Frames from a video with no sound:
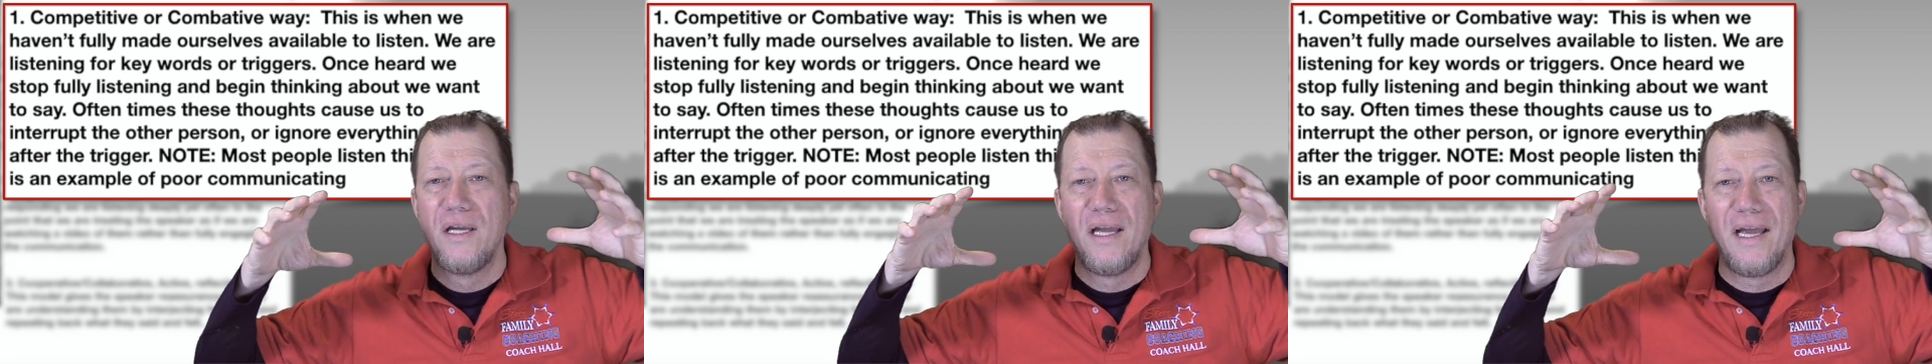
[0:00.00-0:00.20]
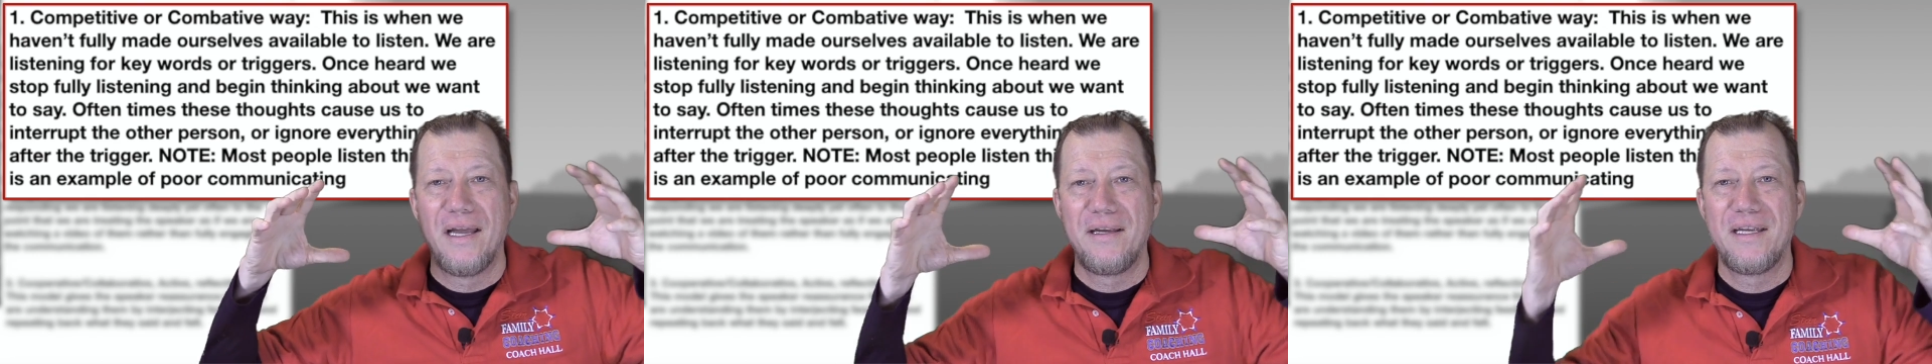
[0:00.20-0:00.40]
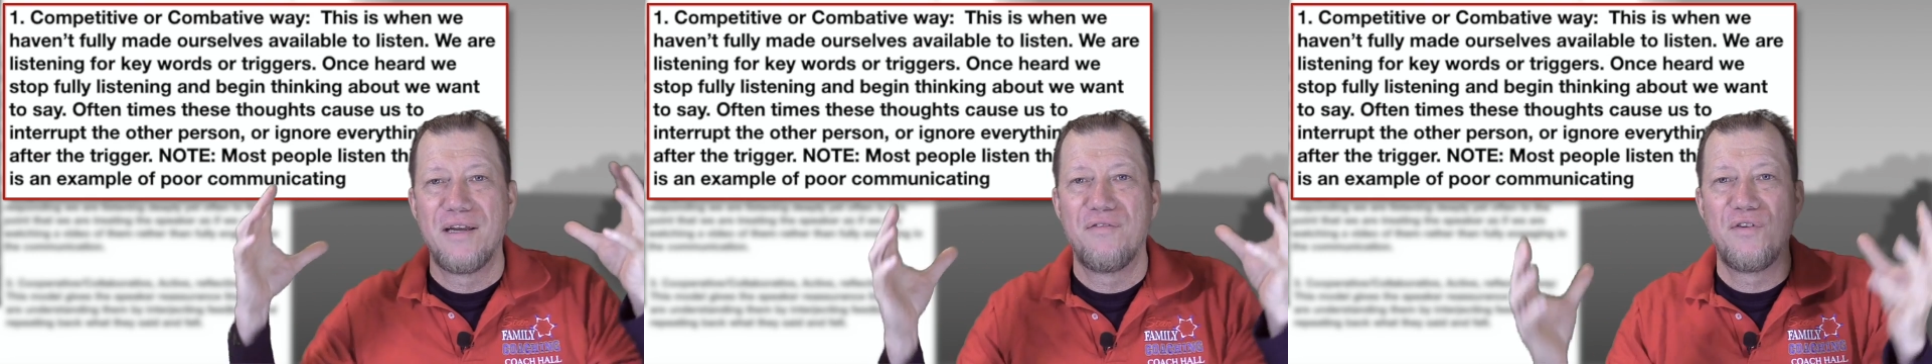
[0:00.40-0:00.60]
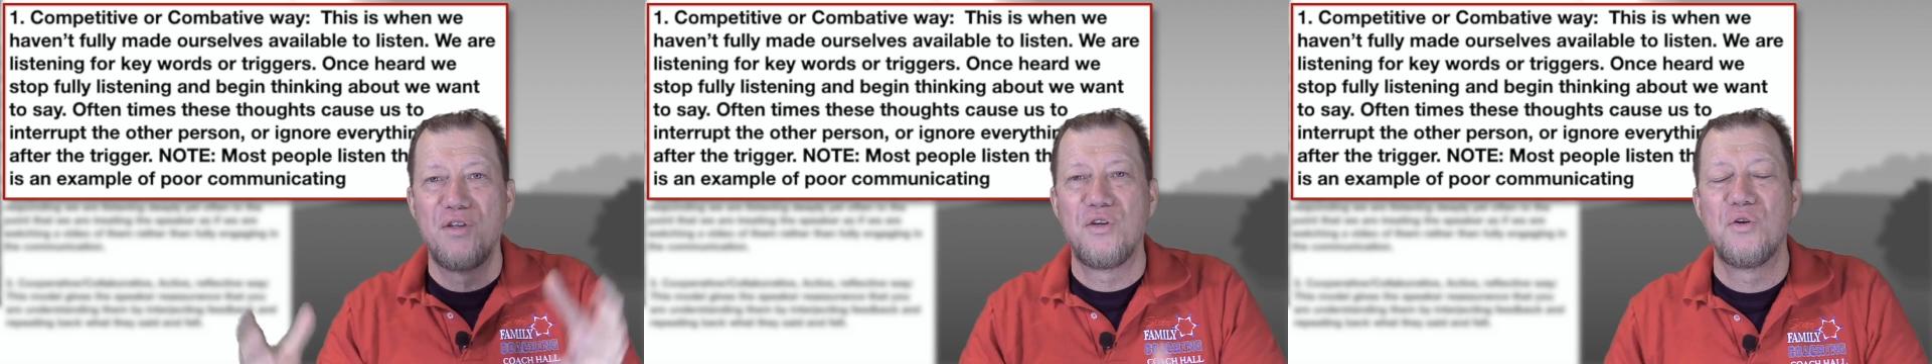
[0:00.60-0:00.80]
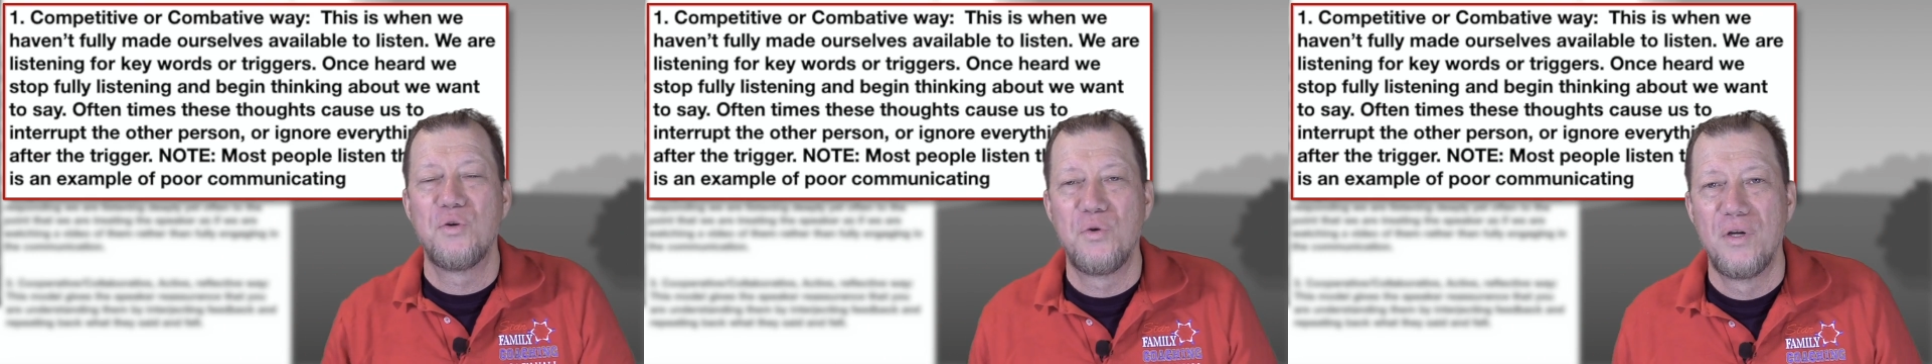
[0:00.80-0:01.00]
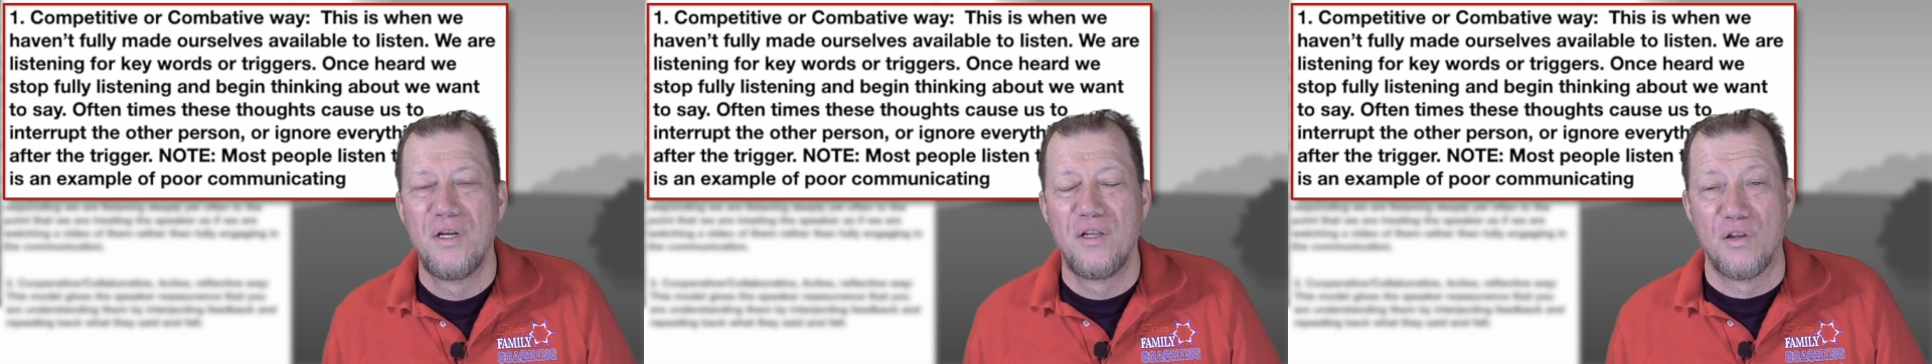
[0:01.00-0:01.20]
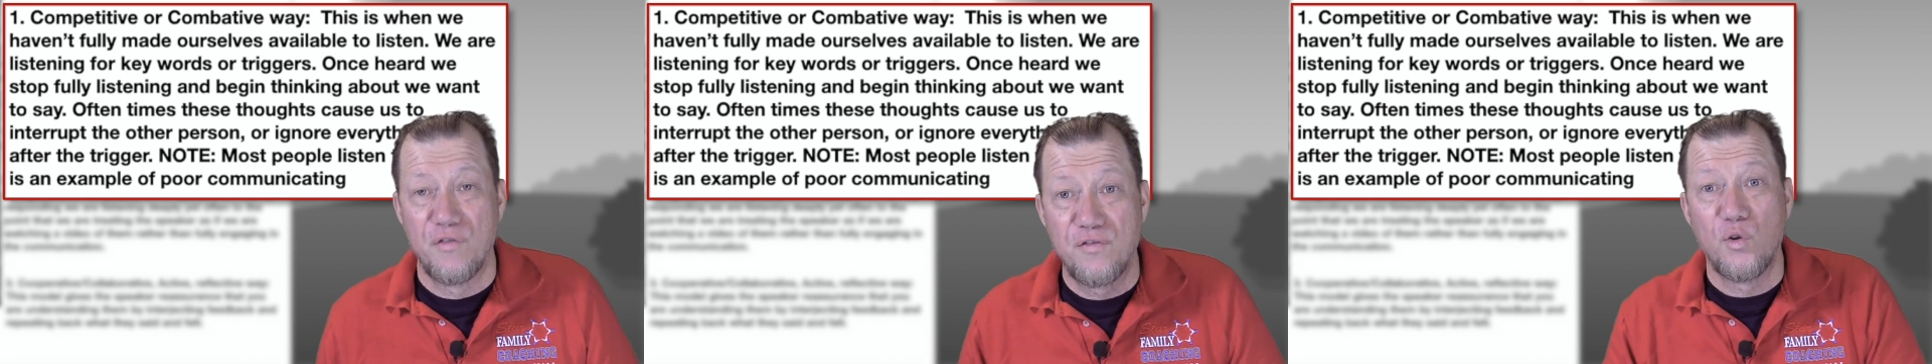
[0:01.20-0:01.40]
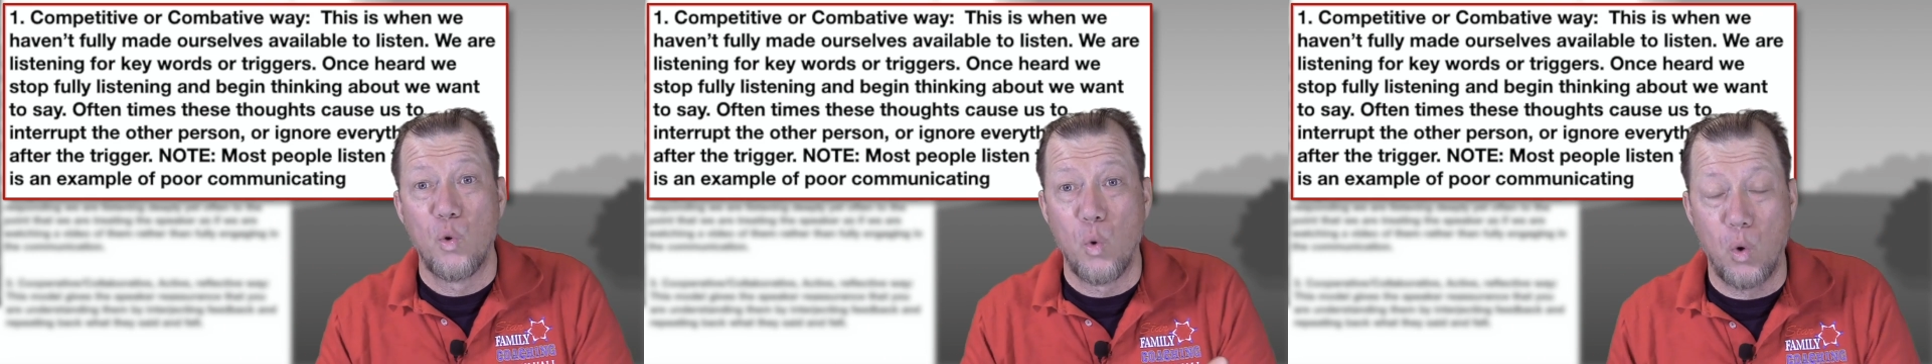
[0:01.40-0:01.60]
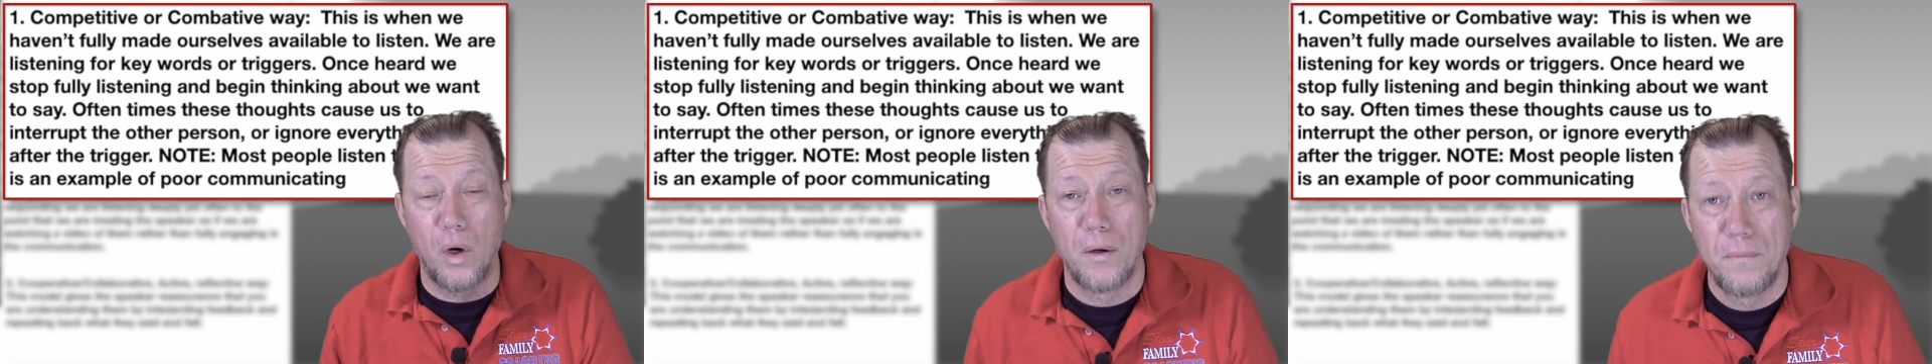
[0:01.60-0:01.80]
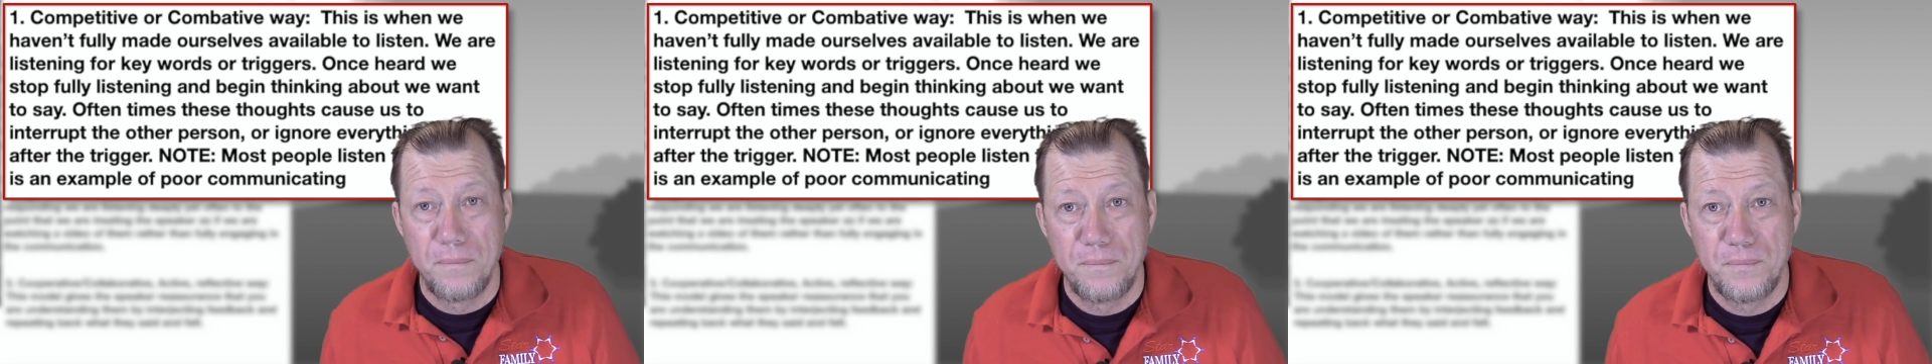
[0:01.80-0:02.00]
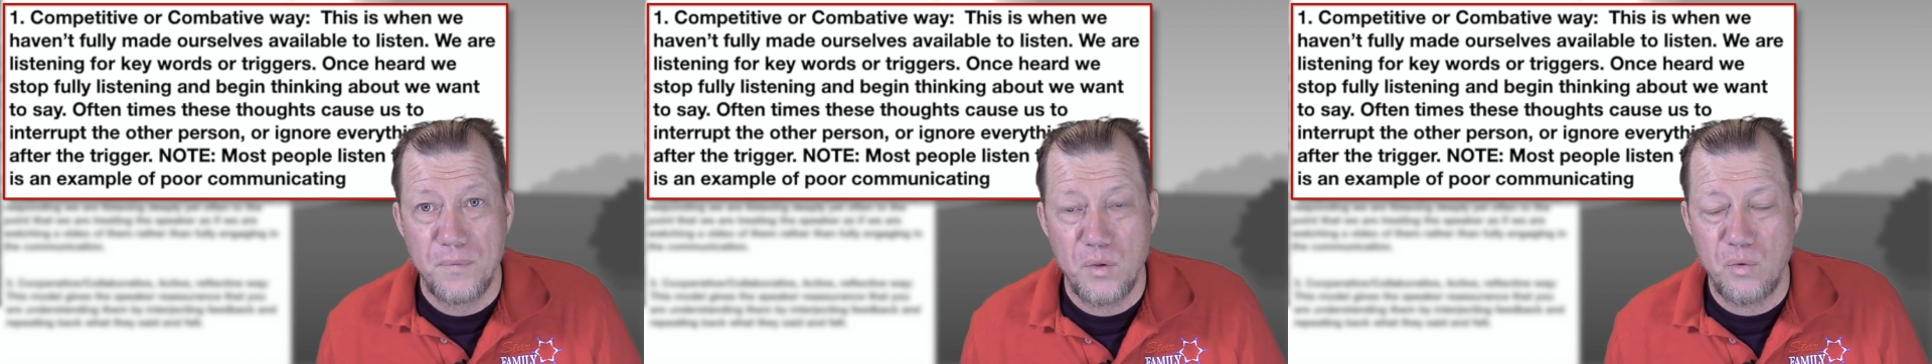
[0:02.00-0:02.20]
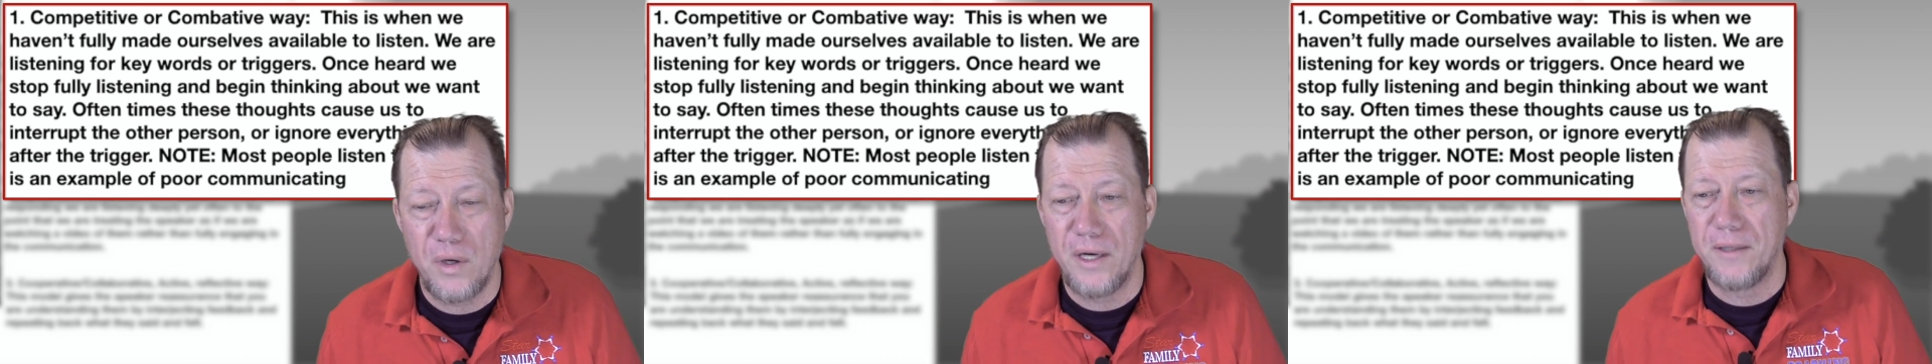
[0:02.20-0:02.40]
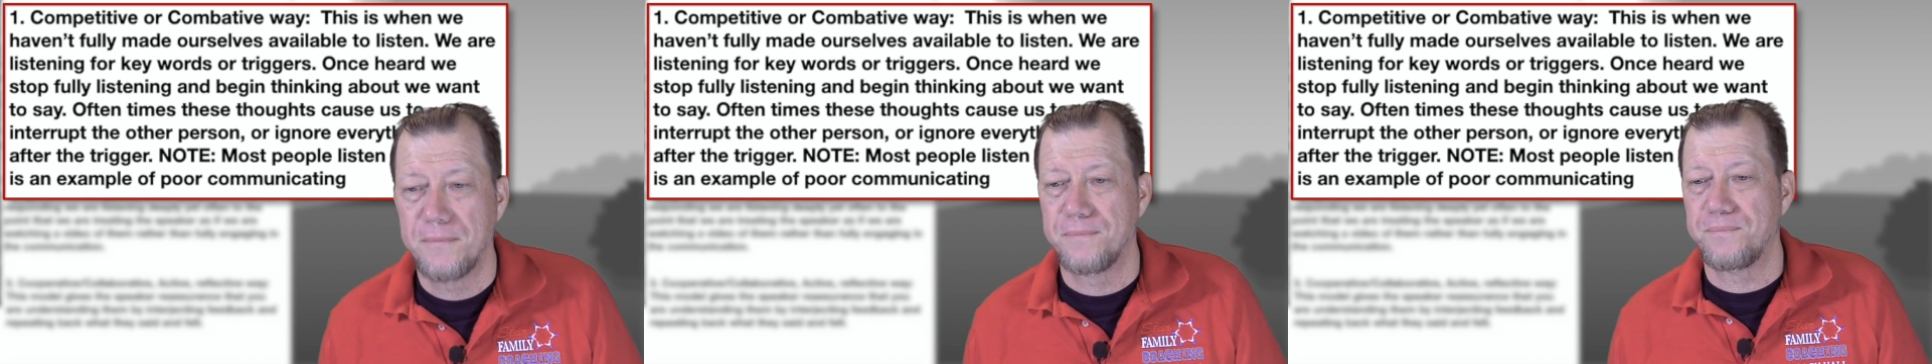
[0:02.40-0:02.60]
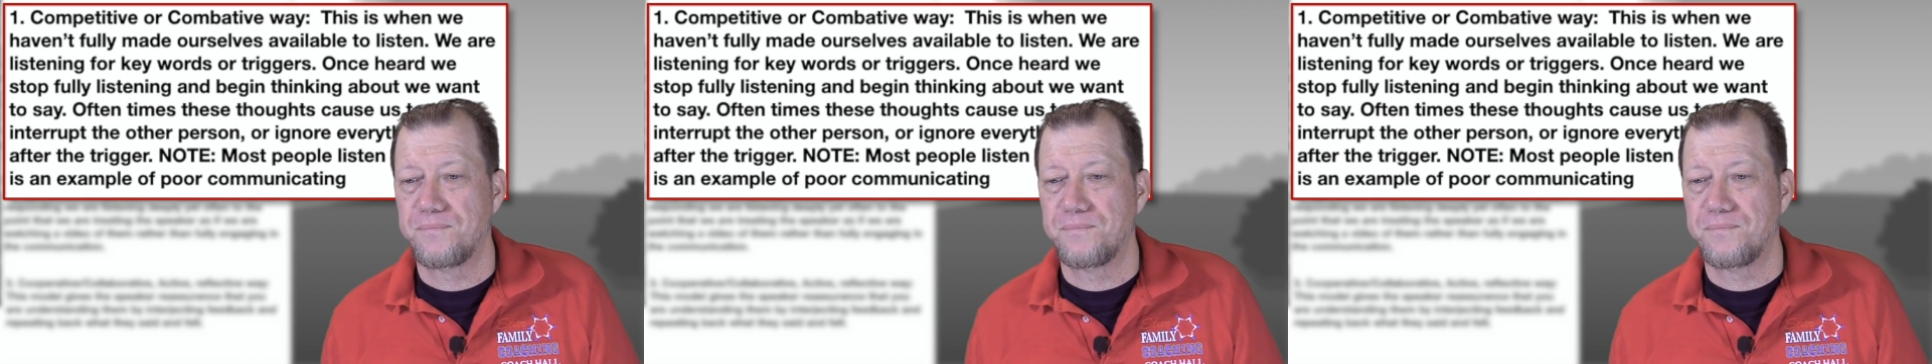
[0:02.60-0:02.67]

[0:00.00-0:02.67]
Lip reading: and giving you the floor, right?